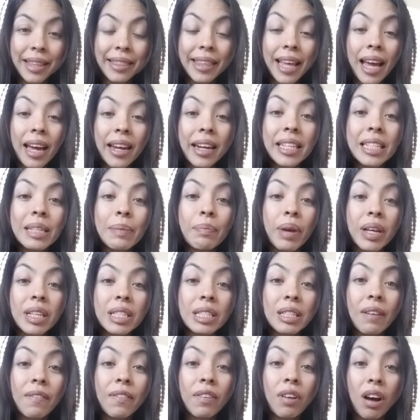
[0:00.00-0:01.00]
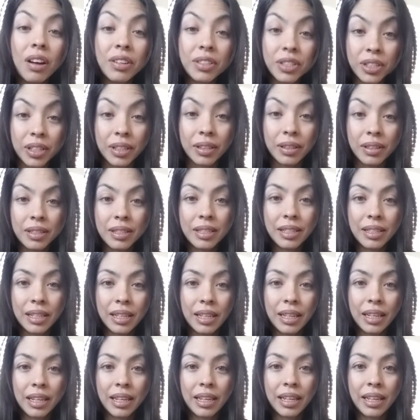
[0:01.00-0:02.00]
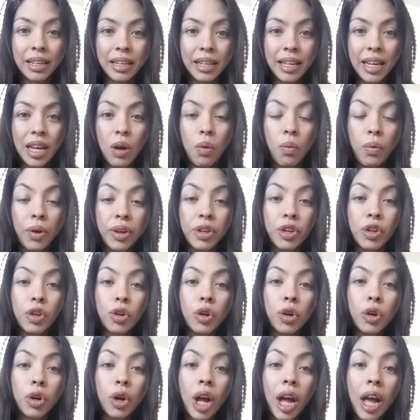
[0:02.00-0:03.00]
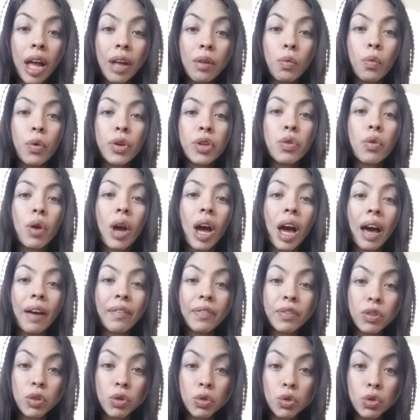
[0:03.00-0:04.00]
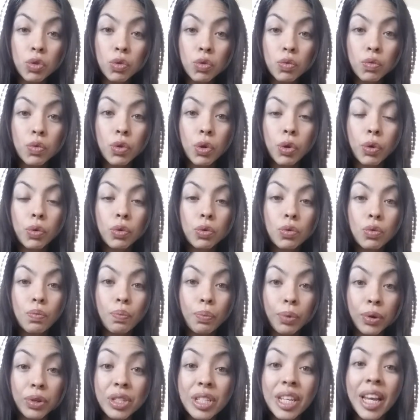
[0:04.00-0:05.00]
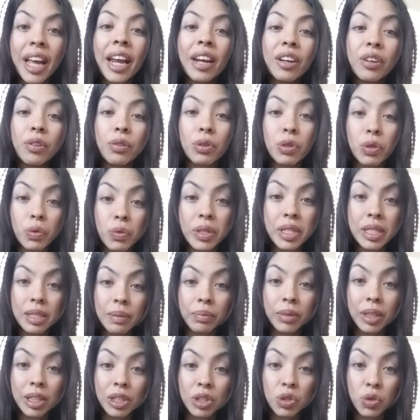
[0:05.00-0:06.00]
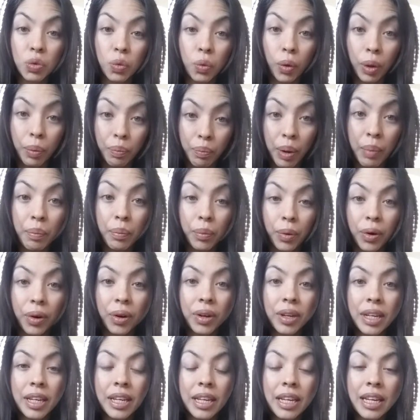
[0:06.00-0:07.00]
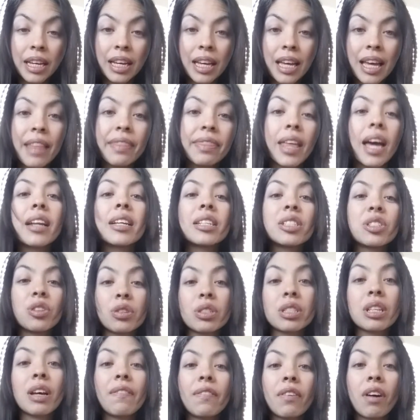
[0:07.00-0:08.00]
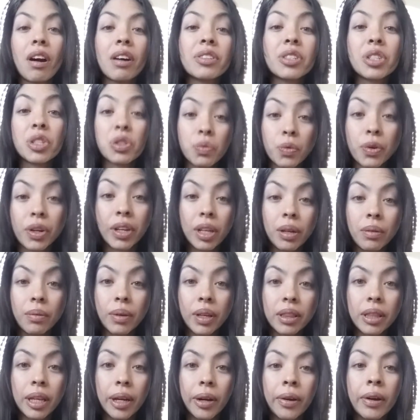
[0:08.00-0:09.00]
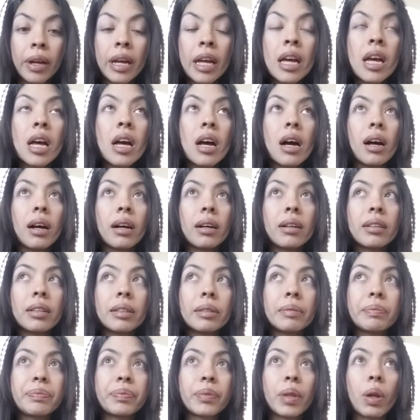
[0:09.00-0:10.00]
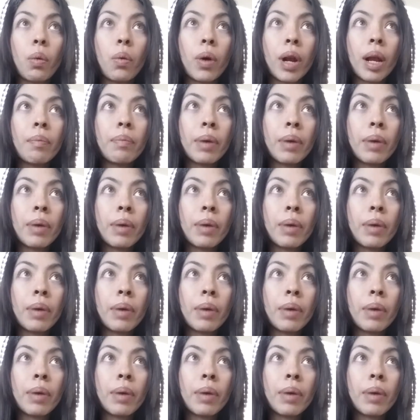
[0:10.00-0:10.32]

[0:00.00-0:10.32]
That is my subconscious. When you have to pretend you're doing something to remember, that is your subconscious working right there. What